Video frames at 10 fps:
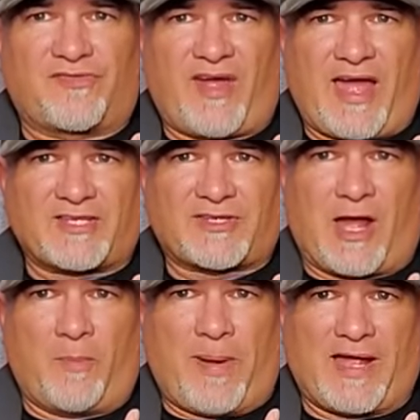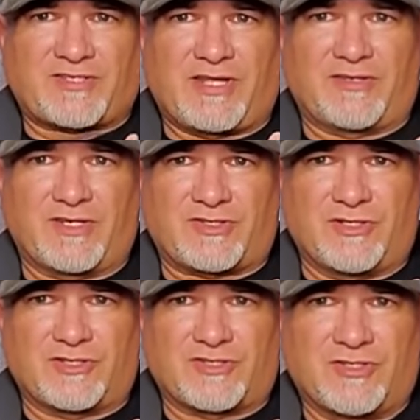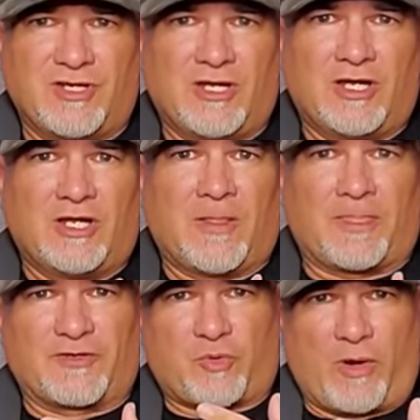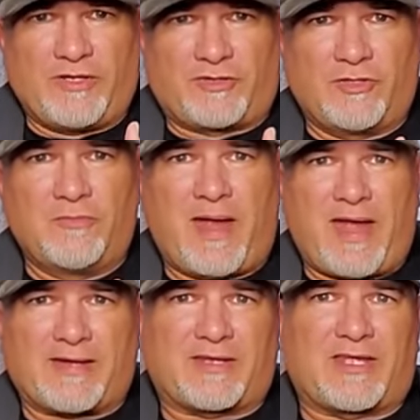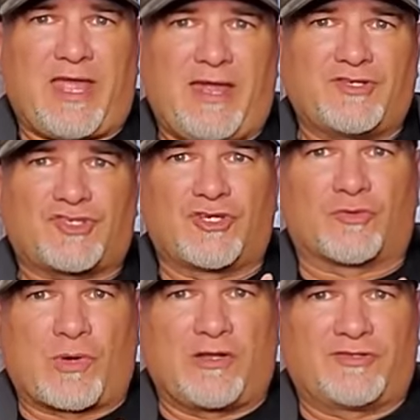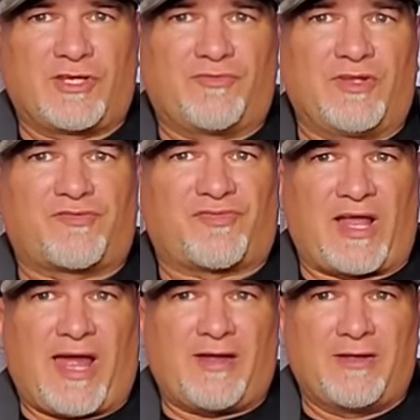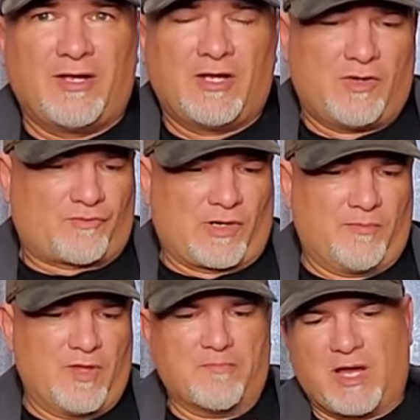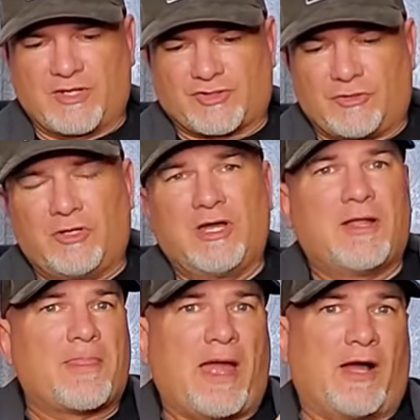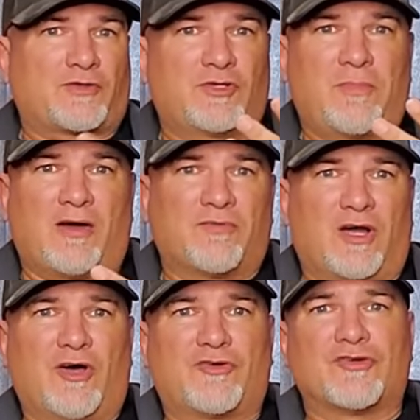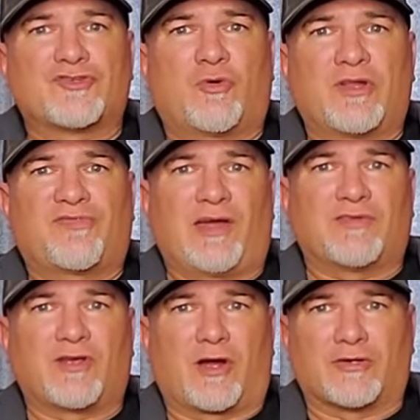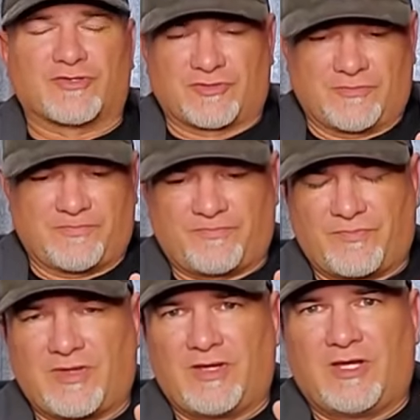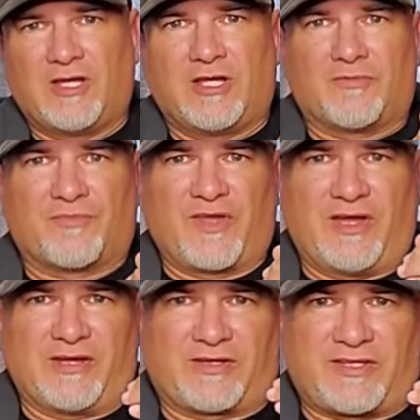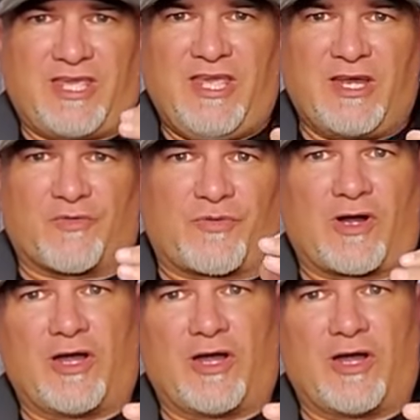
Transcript: fast out past that distance, the 22 mag can shoot relatively flat from the muzzle out to about 125 yards. The key here for